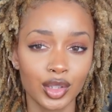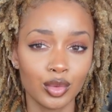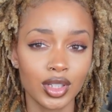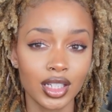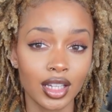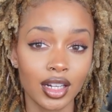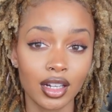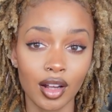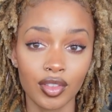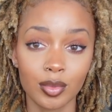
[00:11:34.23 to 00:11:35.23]
unique in
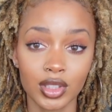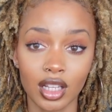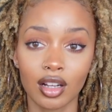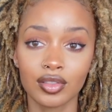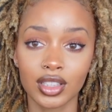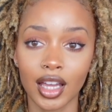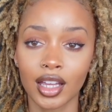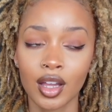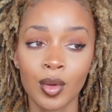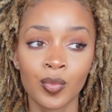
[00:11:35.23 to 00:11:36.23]
and of themselves.
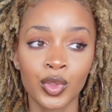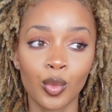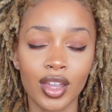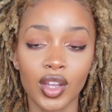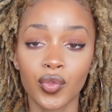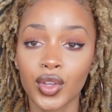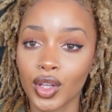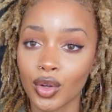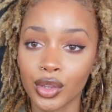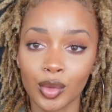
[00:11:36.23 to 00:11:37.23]
Like the way they
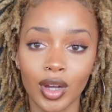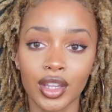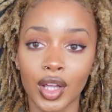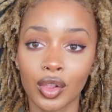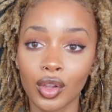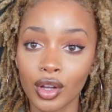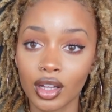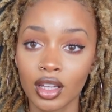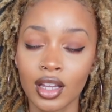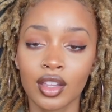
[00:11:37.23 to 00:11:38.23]
feel, the way they
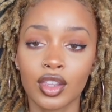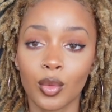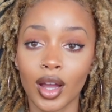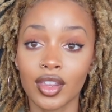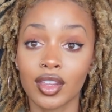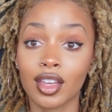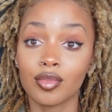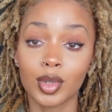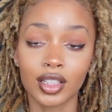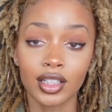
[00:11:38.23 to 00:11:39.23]
look, the way that
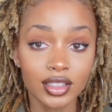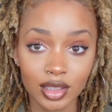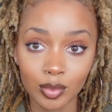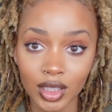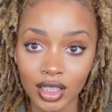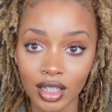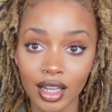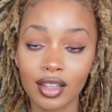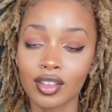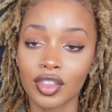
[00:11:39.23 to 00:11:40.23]
they've been good to me,
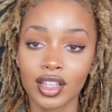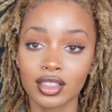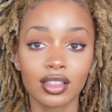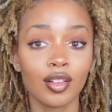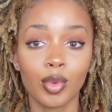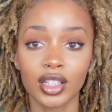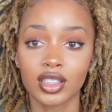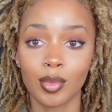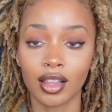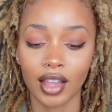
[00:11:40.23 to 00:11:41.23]
and the things that they've brought
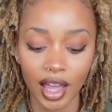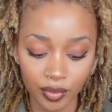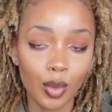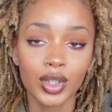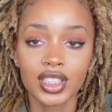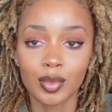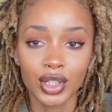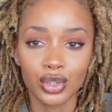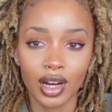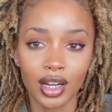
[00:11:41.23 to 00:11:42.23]
to my life. I wanted to make
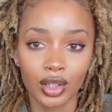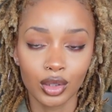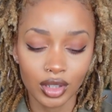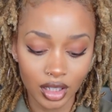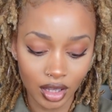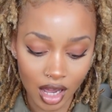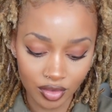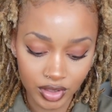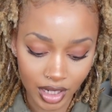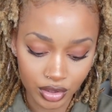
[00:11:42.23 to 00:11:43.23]
sure I included a lot
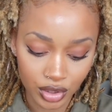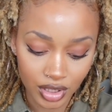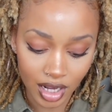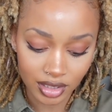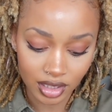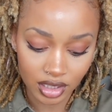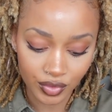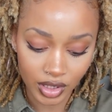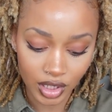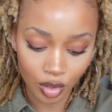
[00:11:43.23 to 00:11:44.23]
of texture shots in this
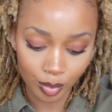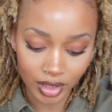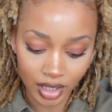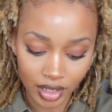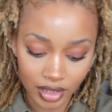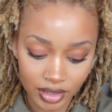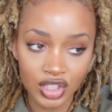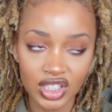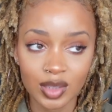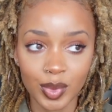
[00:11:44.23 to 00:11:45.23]
video because it
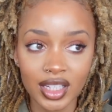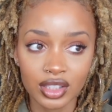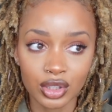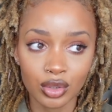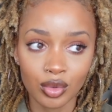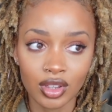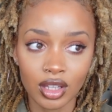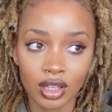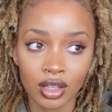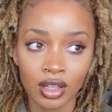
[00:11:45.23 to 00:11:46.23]
just speaks to
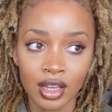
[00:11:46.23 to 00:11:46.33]
the